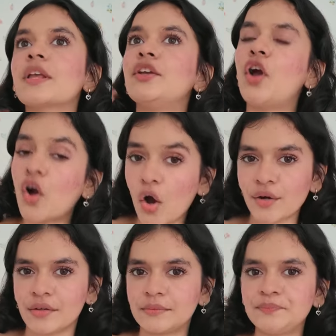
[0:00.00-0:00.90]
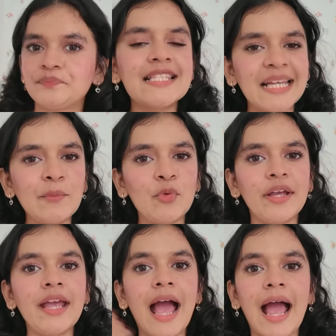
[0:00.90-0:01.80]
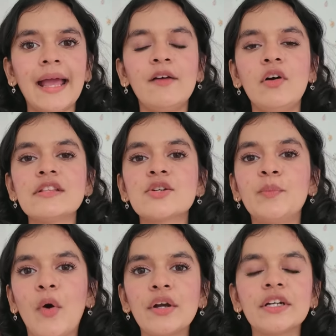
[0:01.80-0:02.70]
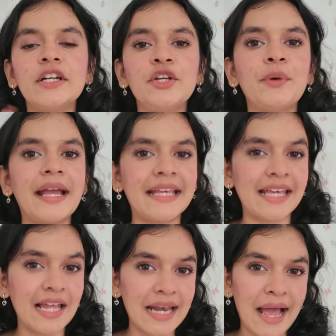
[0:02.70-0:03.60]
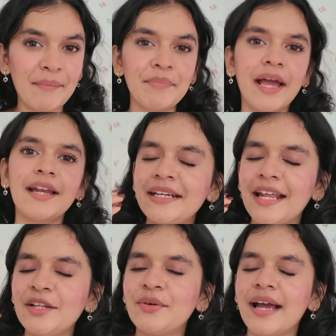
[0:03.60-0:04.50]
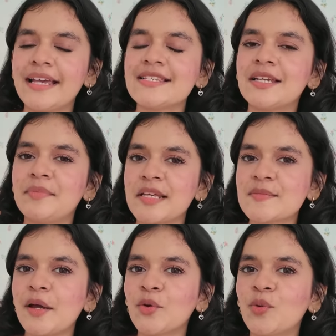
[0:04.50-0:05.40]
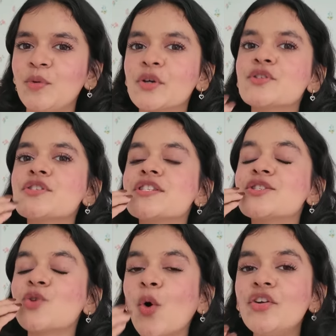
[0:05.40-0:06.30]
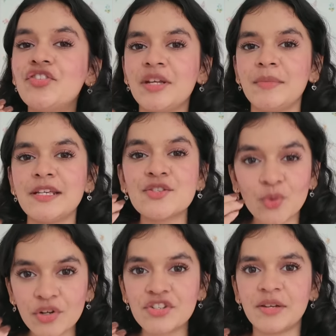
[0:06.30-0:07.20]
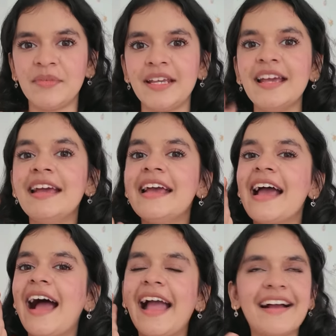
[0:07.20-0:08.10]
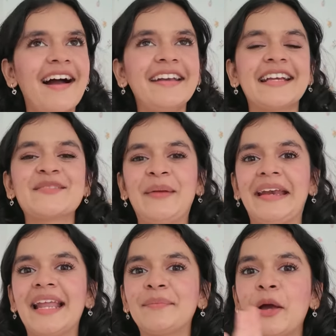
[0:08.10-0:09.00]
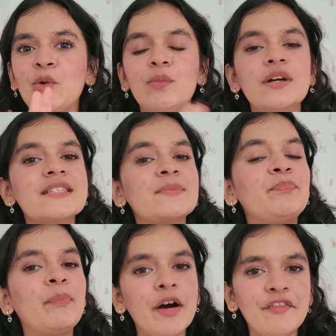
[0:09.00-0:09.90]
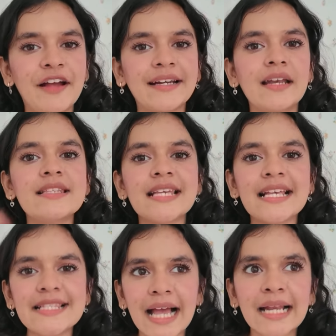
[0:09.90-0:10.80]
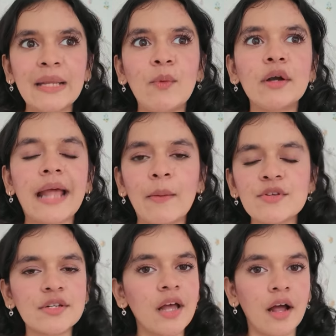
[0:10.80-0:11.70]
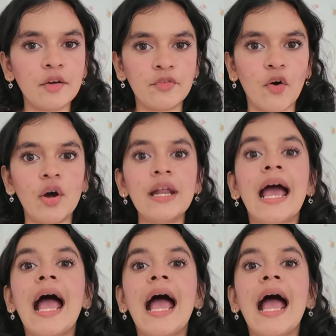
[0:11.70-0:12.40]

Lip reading: your corner. The same way, I have also bought a new IKEA lamp, and I tell you guys, it makes my room look so dreamy, so dreamy. I can't explain. Like my room looks perfect, and it's exactly what I was on a hunt for.